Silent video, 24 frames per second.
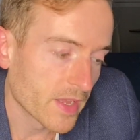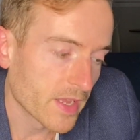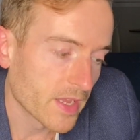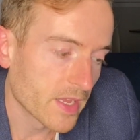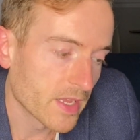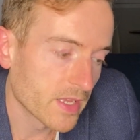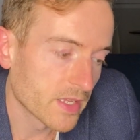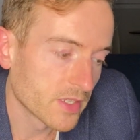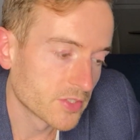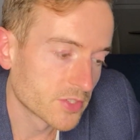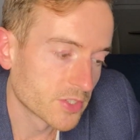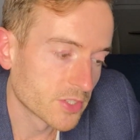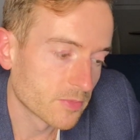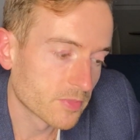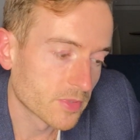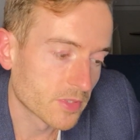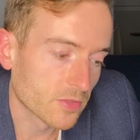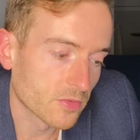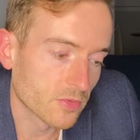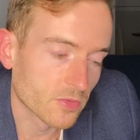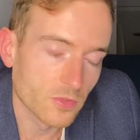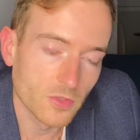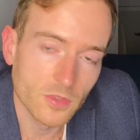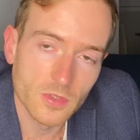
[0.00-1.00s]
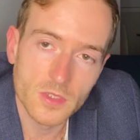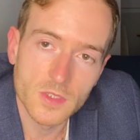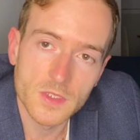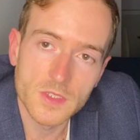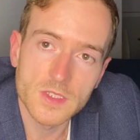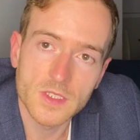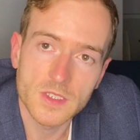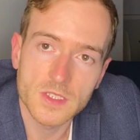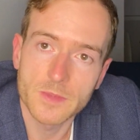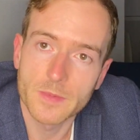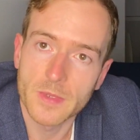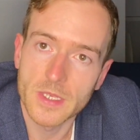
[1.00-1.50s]
And Jupiter
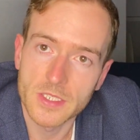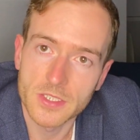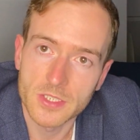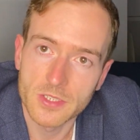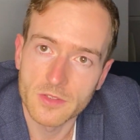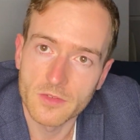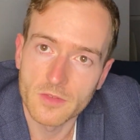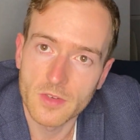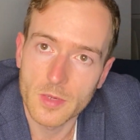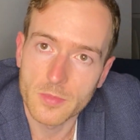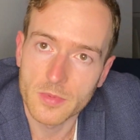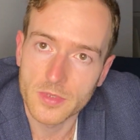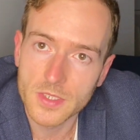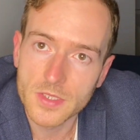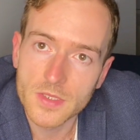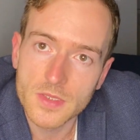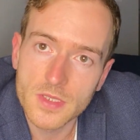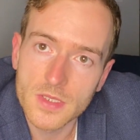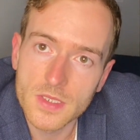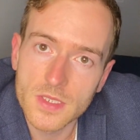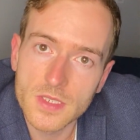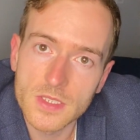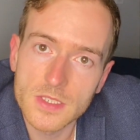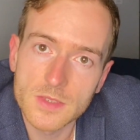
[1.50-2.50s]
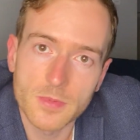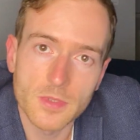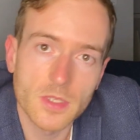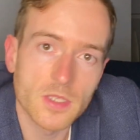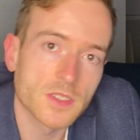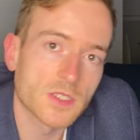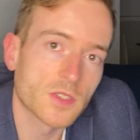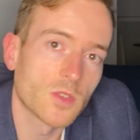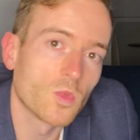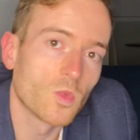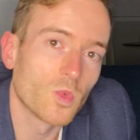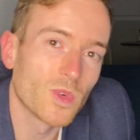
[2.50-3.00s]
rules expansion of opportunities, but
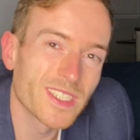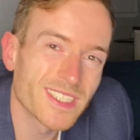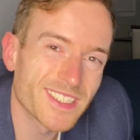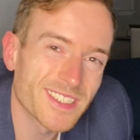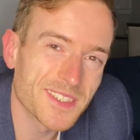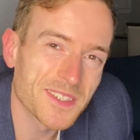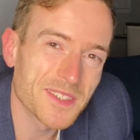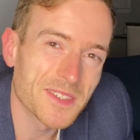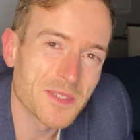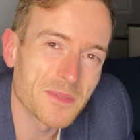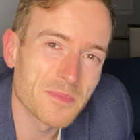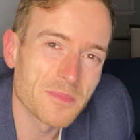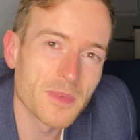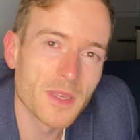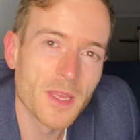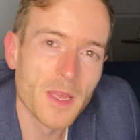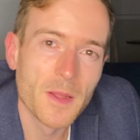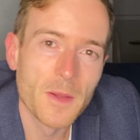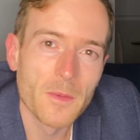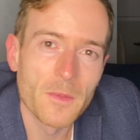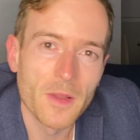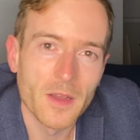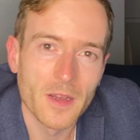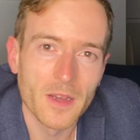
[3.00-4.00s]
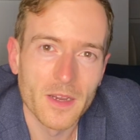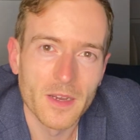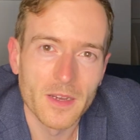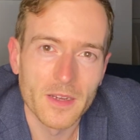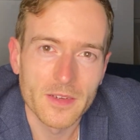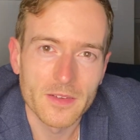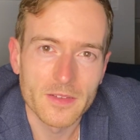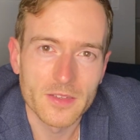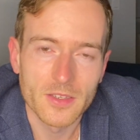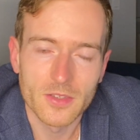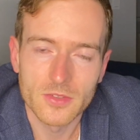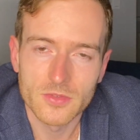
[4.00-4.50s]
also wisdom, uh,
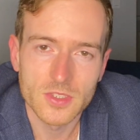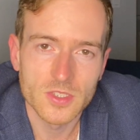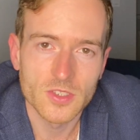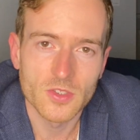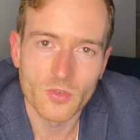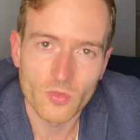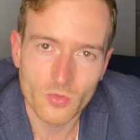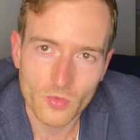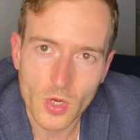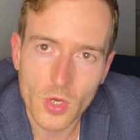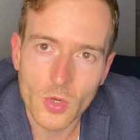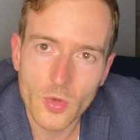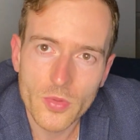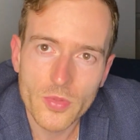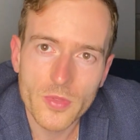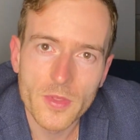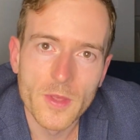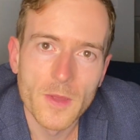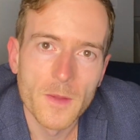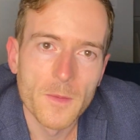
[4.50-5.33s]
you know, just growth